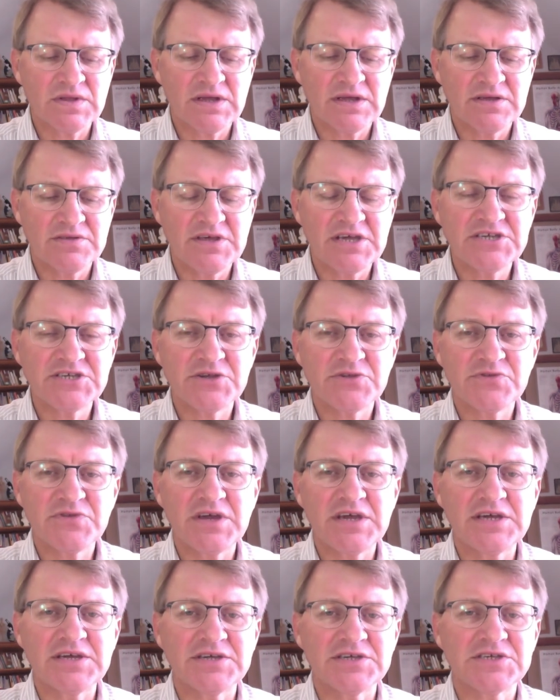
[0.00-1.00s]
These are
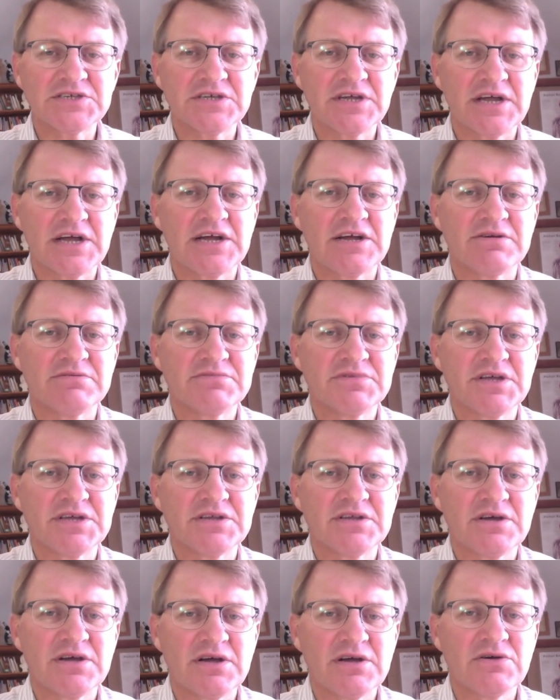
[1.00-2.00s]
things
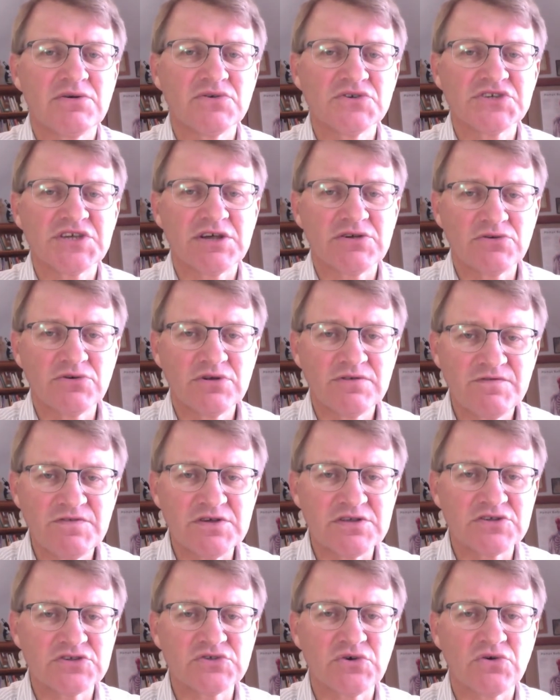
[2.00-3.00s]
that are also good for
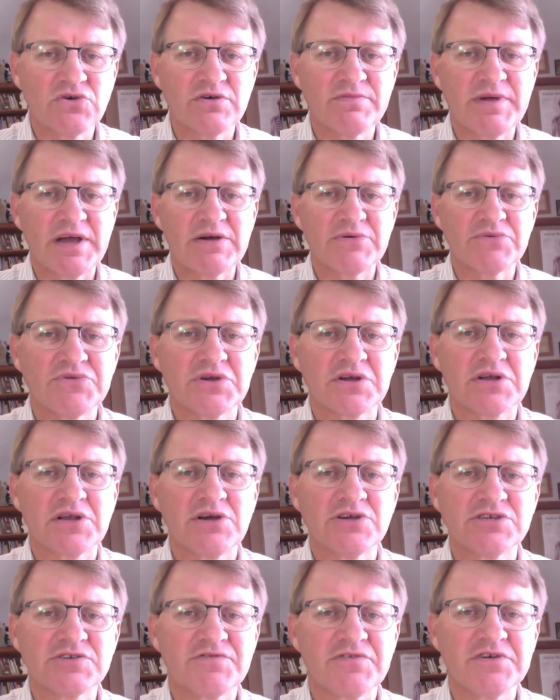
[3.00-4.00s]
you to talk about
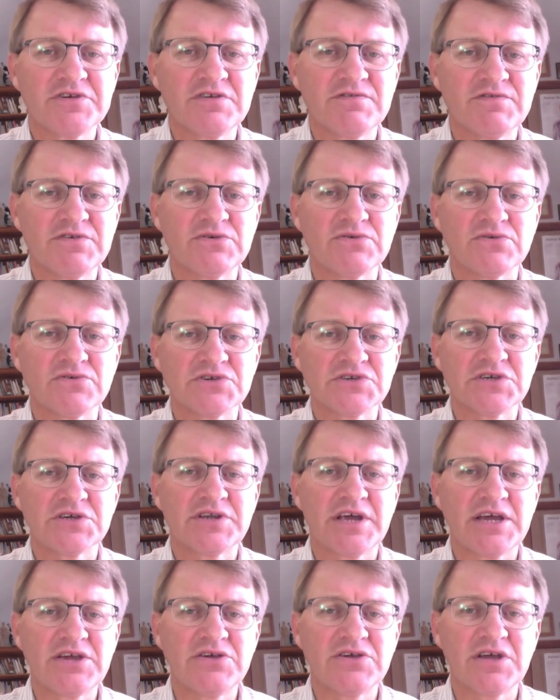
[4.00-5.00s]
close friend of yours
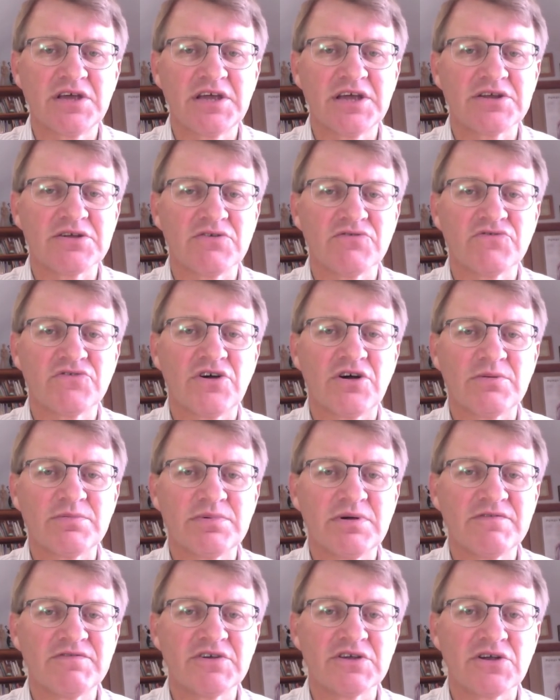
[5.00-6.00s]
and how you can get on
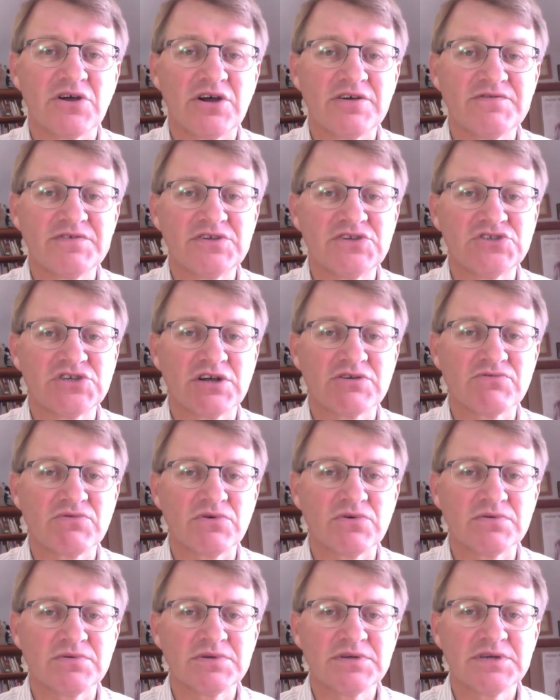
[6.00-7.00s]
top of your life in
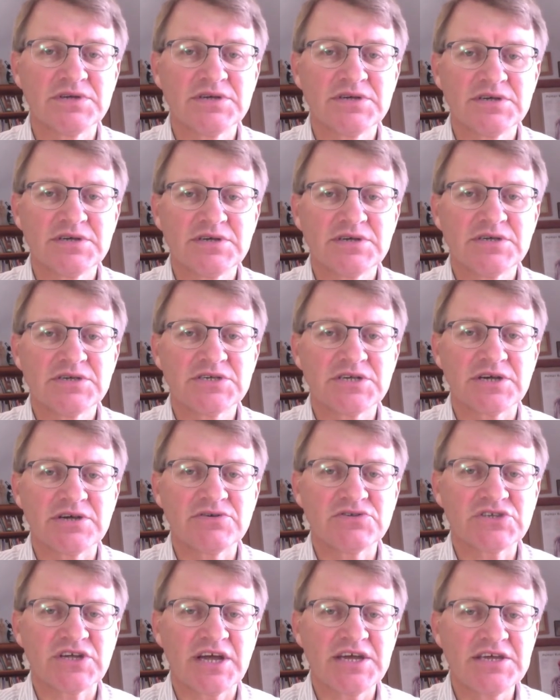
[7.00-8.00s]
general. So
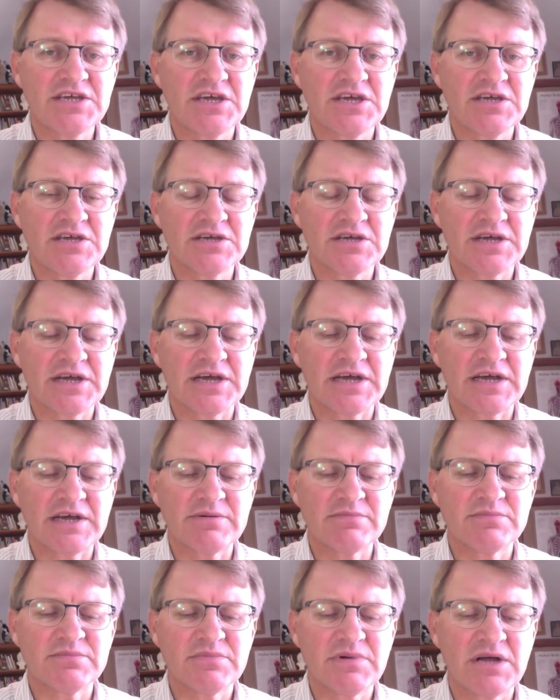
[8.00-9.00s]
taking
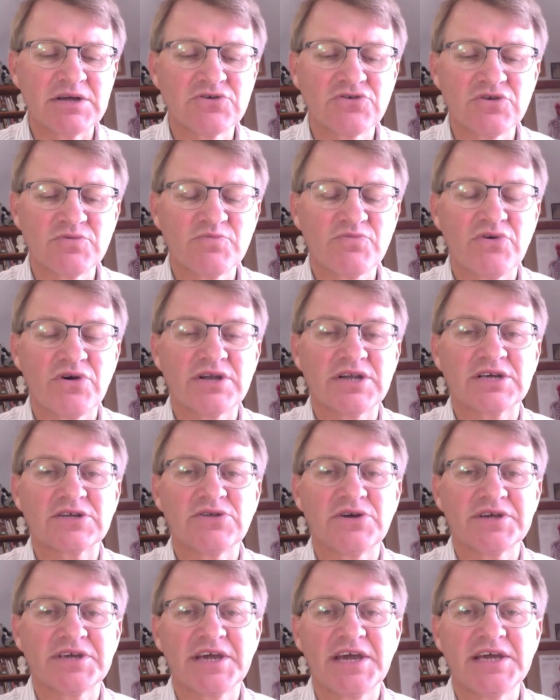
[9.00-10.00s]
a good product
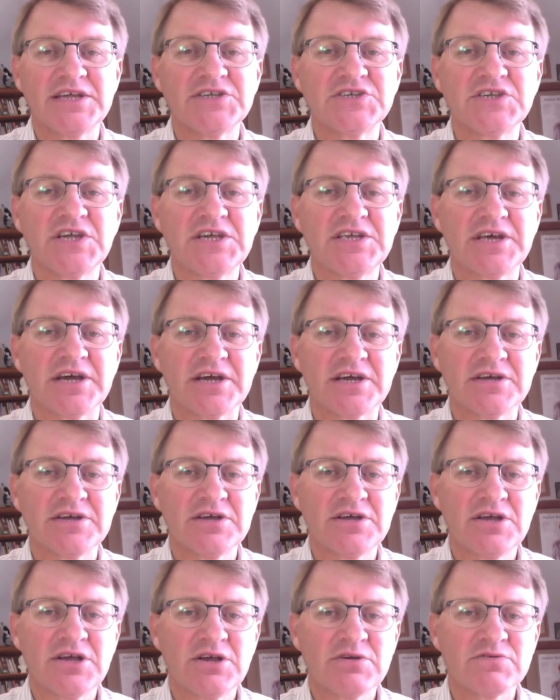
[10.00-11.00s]
like CanXida
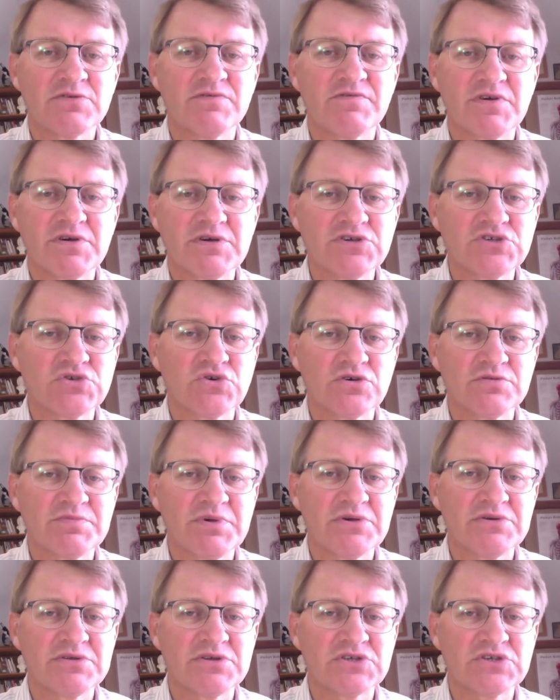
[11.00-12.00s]
for a very short
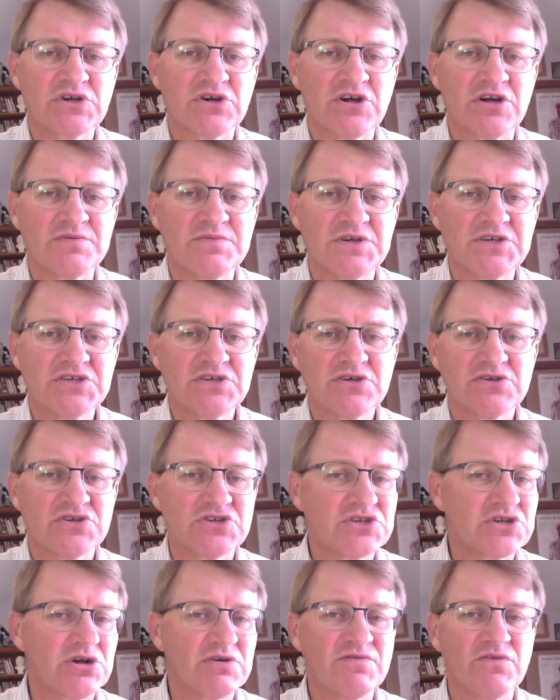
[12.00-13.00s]
period of time isn't going to
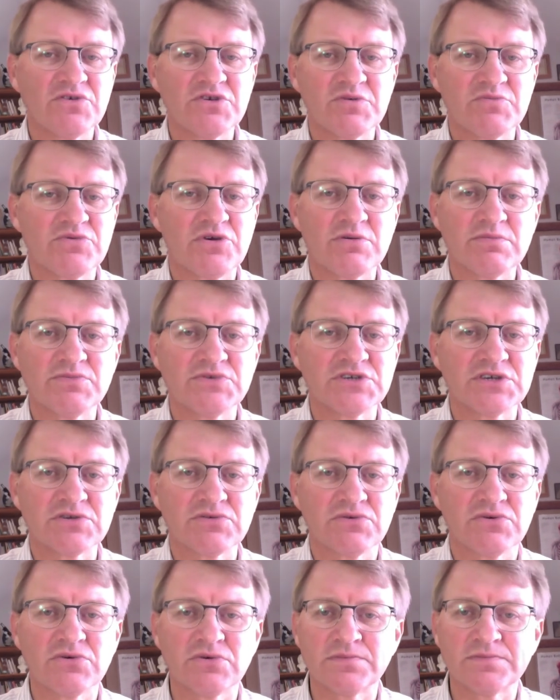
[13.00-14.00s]
solve all your problems at
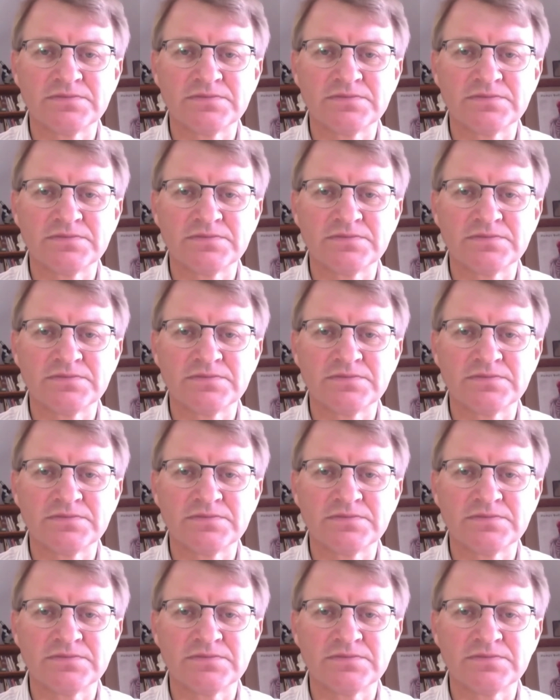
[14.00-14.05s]
all.